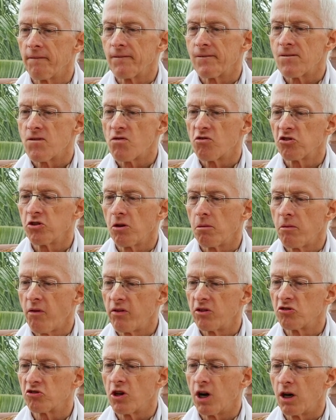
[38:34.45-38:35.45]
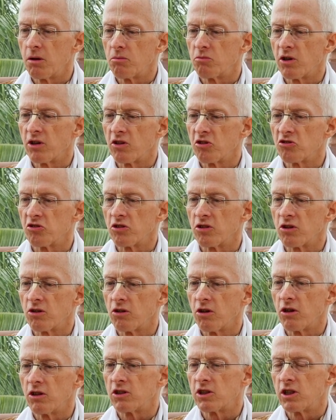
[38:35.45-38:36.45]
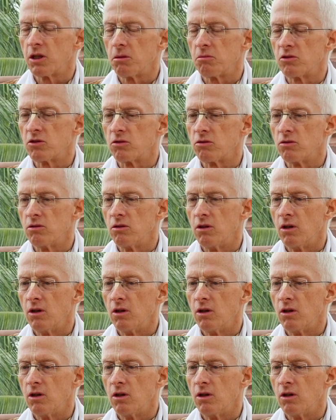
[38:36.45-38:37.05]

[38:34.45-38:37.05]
some of his god brothers encouraged him to